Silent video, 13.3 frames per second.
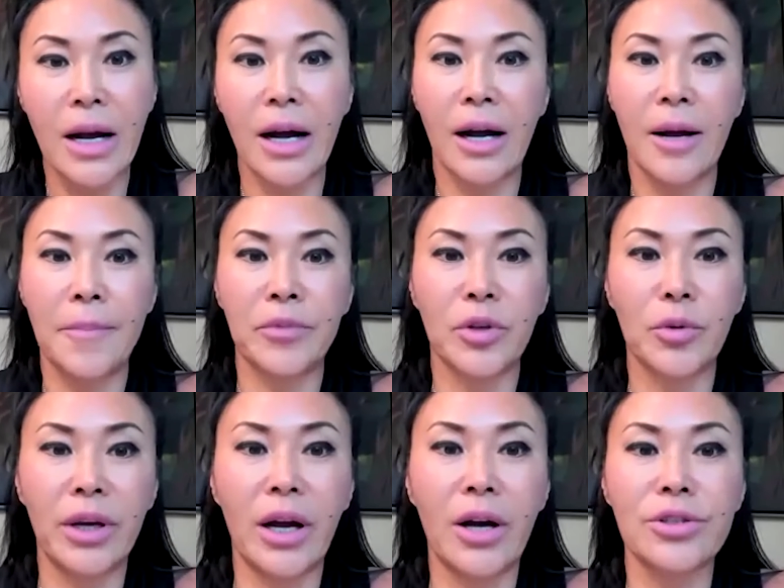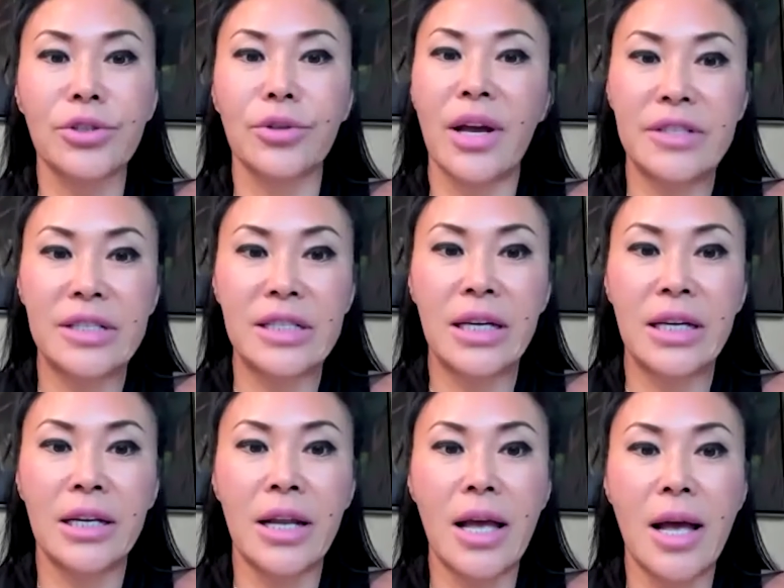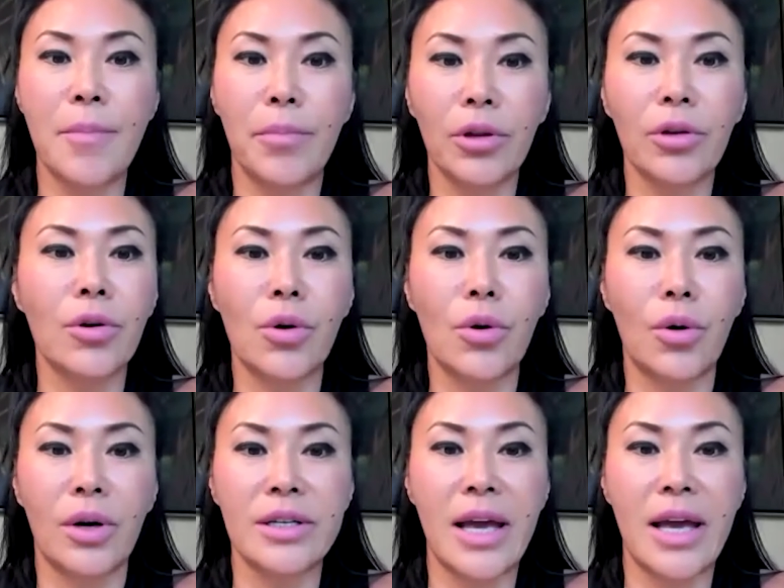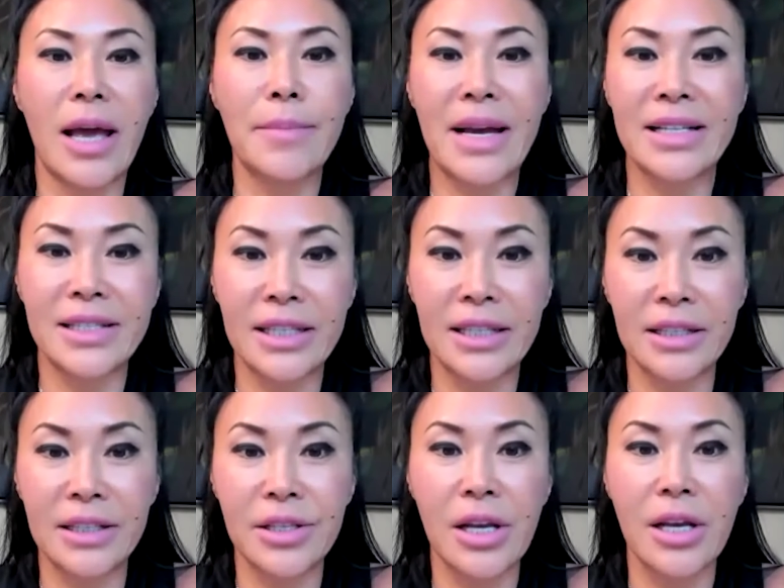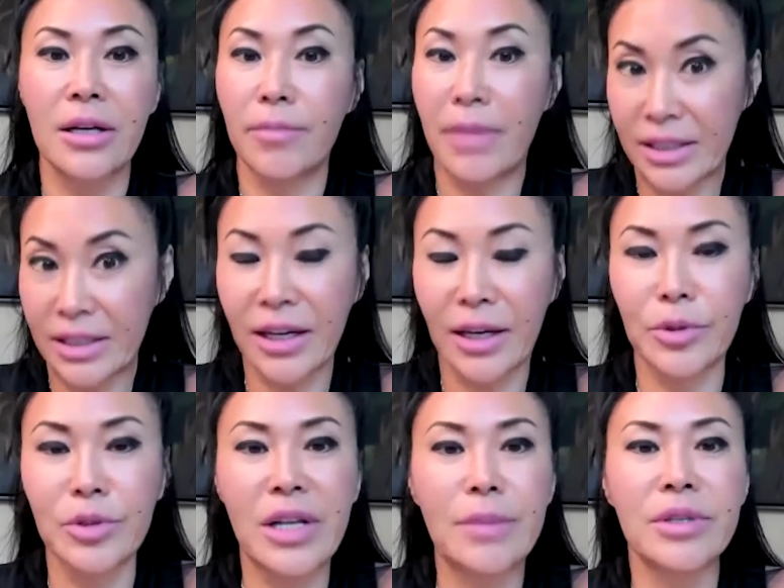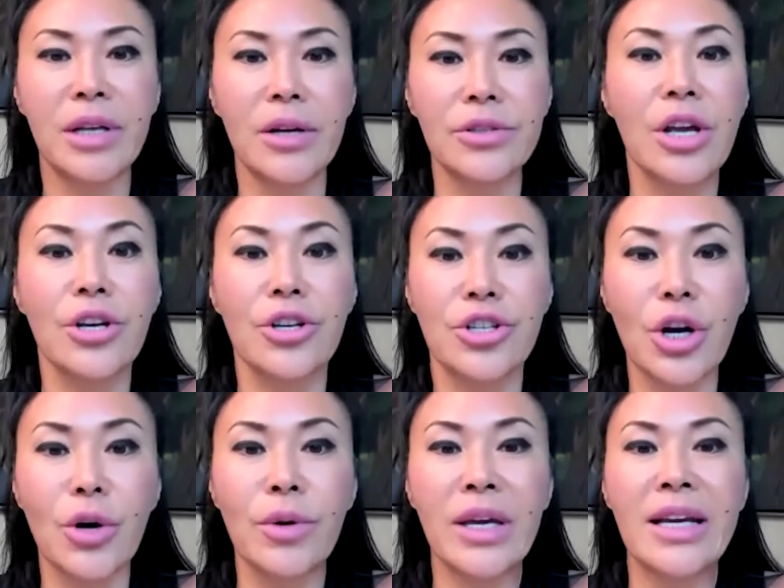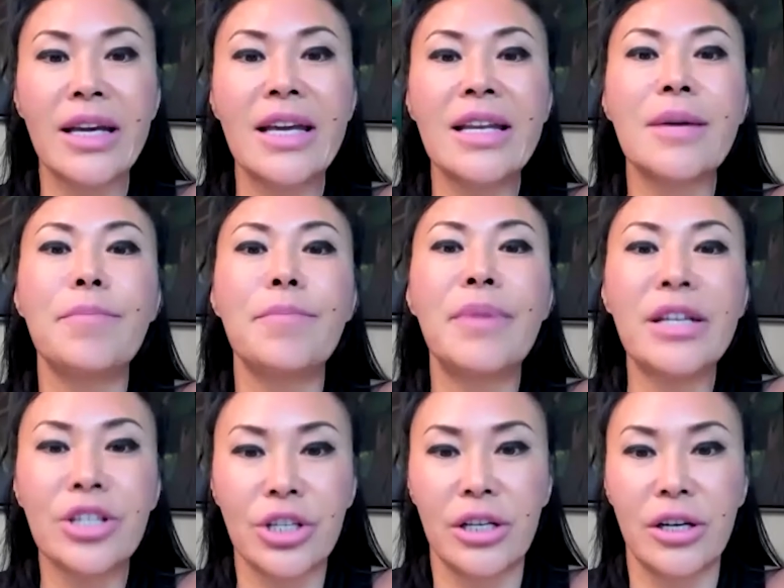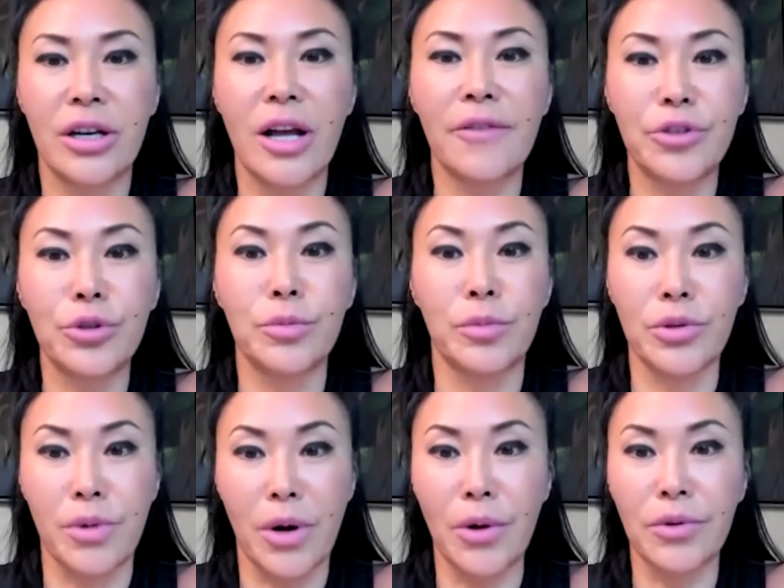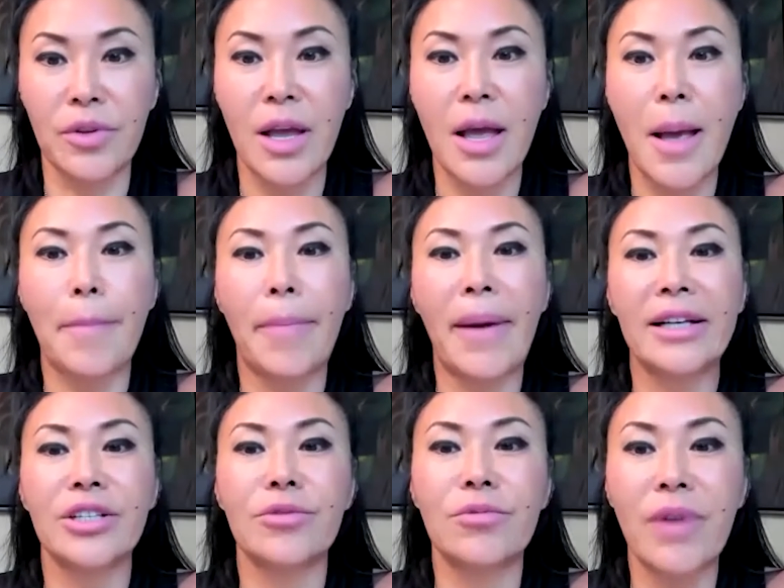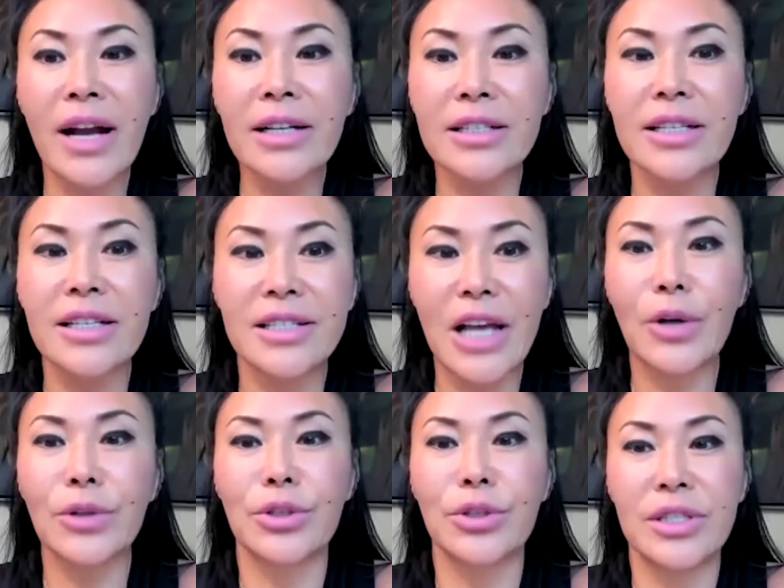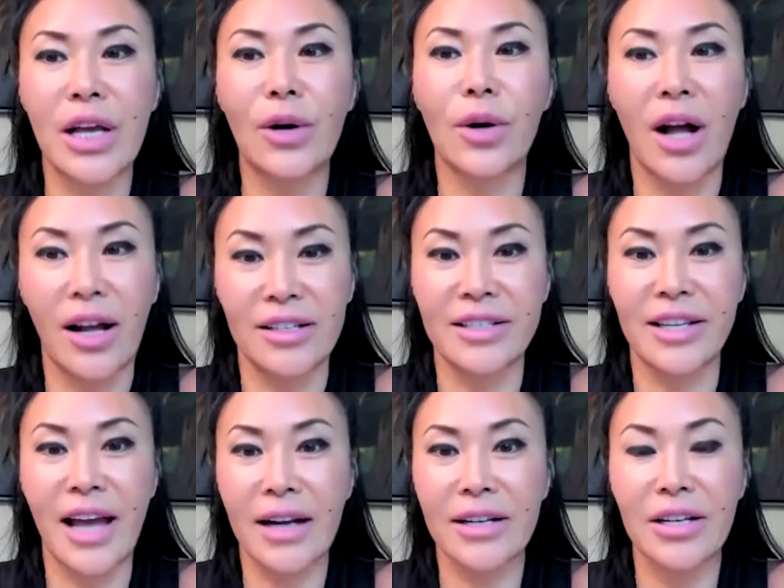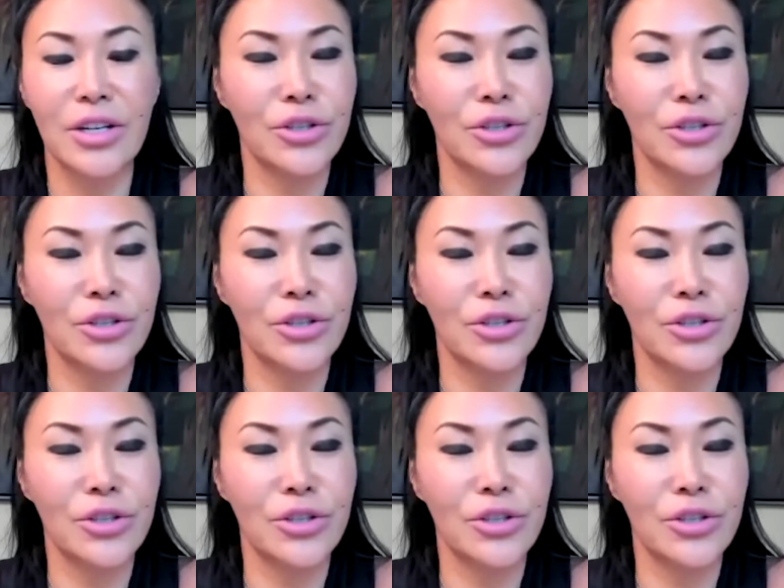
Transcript: We also have seen umbilical cord MSCs, mesenchymal stem cells, showing inhibition of tumor growth by direct cell-to-cell contact.